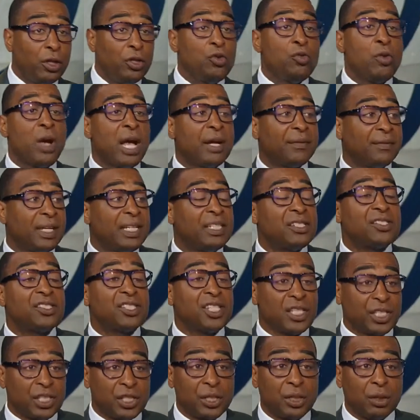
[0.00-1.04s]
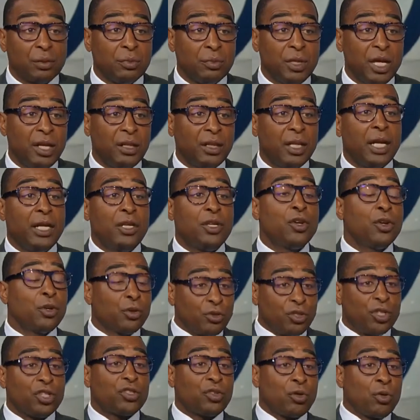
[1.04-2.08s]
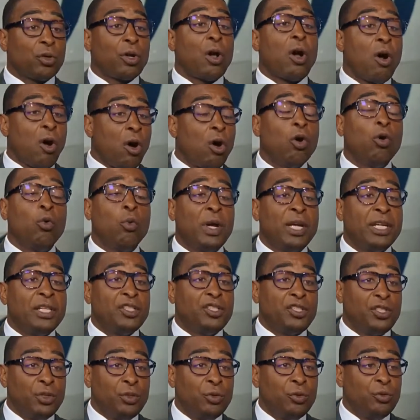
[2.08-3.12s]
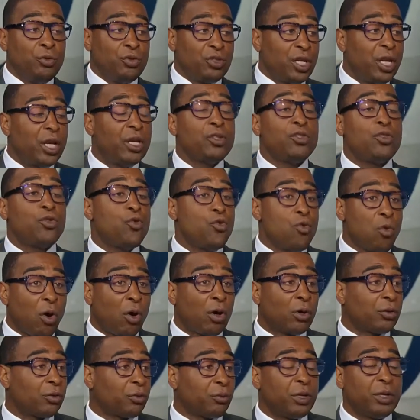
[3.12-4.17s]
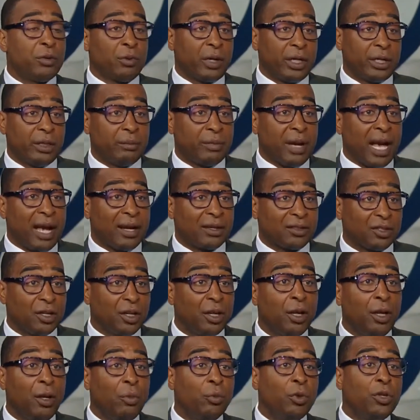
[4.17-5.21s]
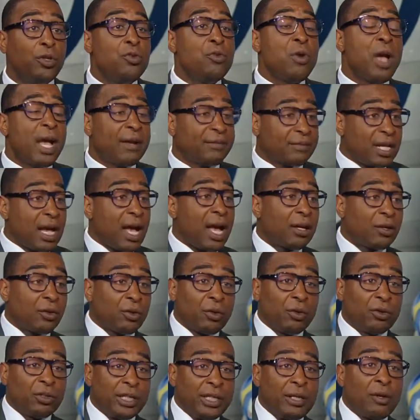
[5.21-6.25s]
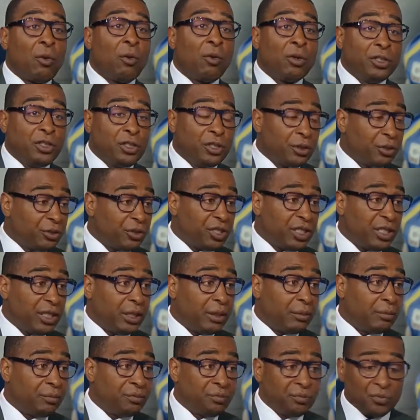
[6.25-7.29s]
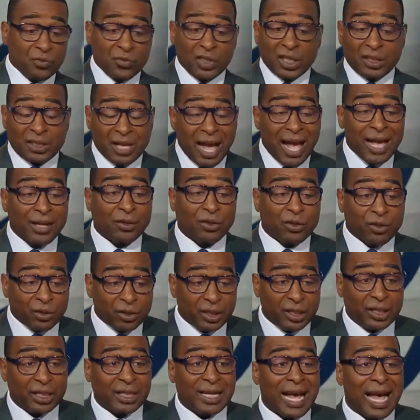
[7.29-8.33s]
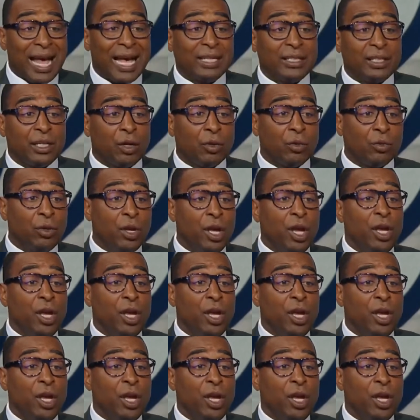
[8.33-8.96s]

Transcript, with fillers: you have a system that you're just going to always use two or three running backs. When you have Todd Gurley on your team, the Todd Gurley that I know,